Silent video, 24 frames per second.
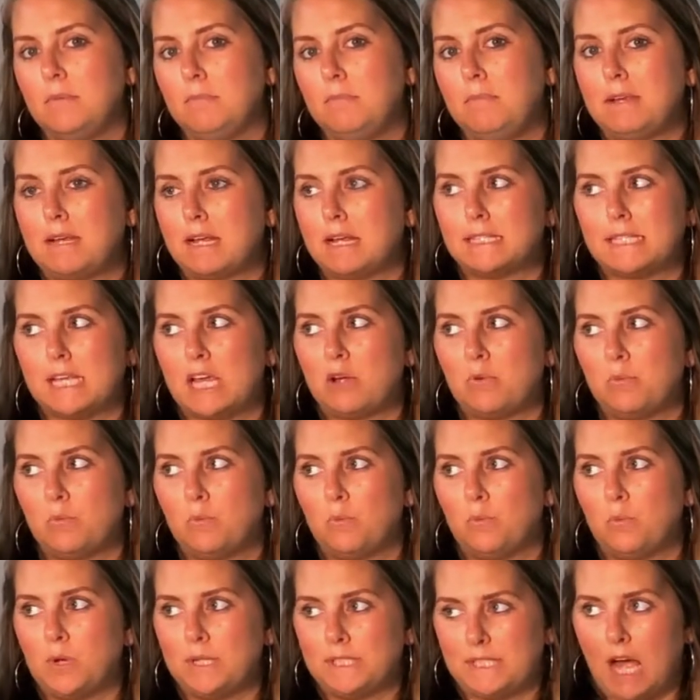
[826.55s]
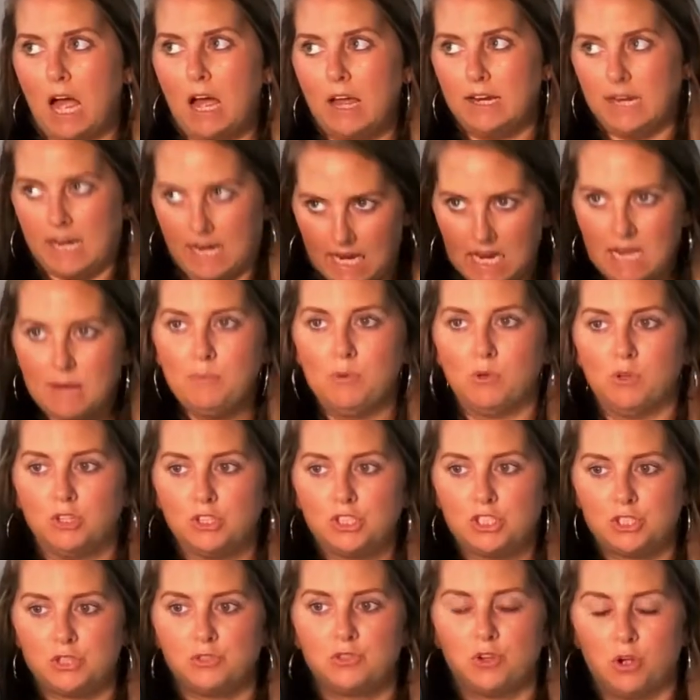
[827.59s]
because I was unable
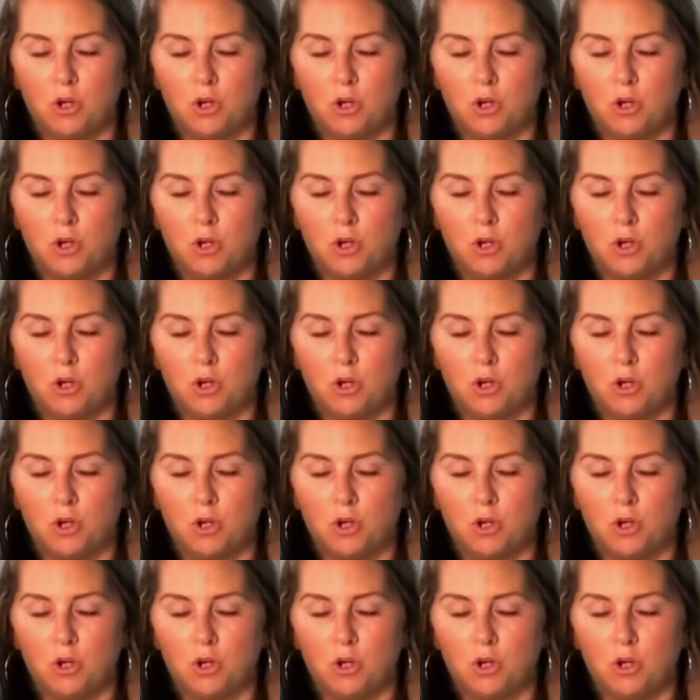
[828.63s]
to